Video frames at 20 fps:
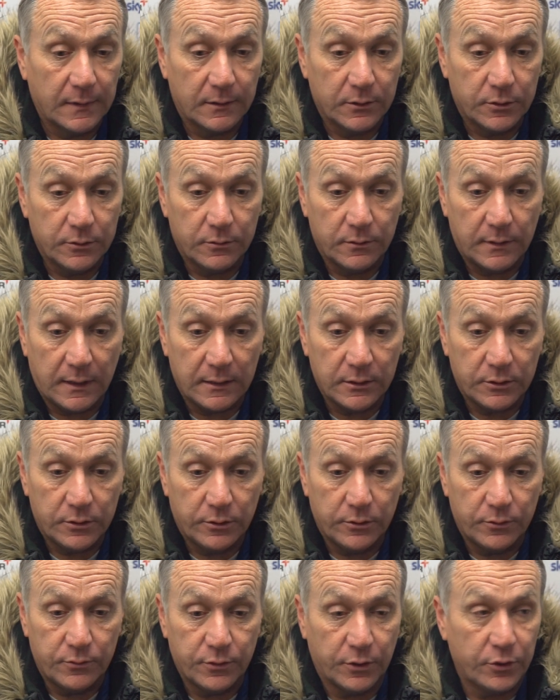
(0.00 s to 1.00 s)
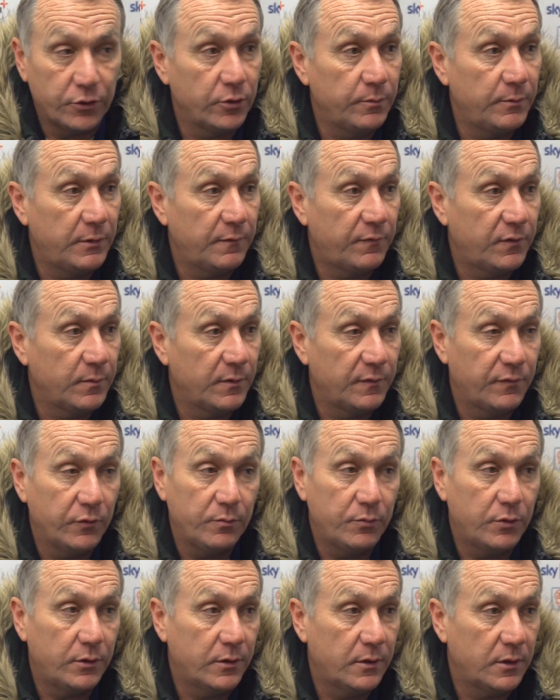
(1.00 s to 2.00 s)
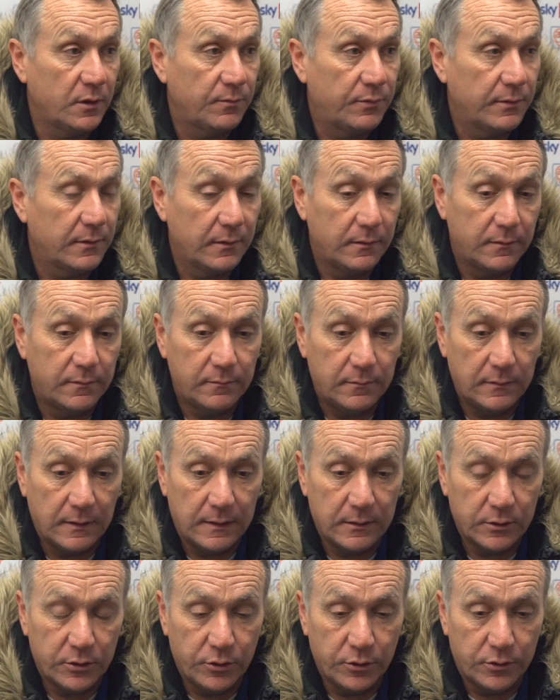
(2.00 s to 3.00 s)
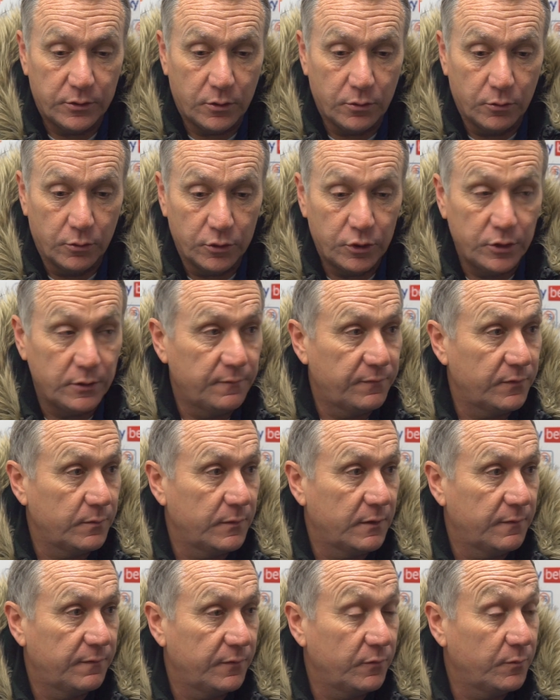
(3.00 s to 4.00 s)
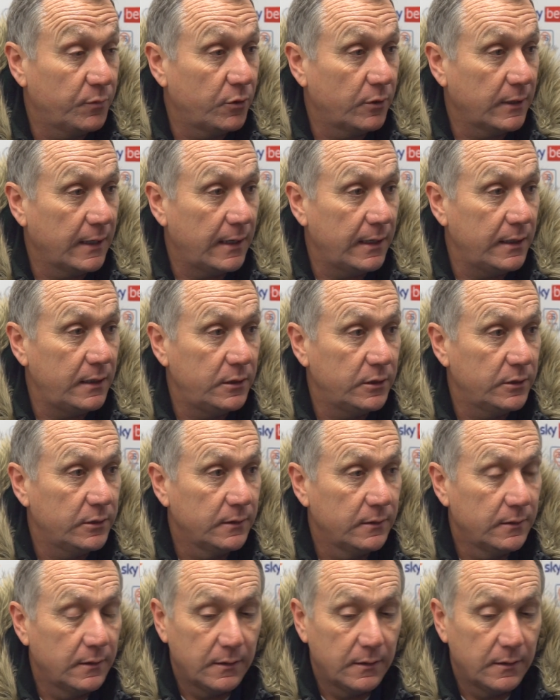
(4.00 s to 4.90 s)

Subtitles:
So that's good recruitment from the football club, and it's good coaching from the football guys,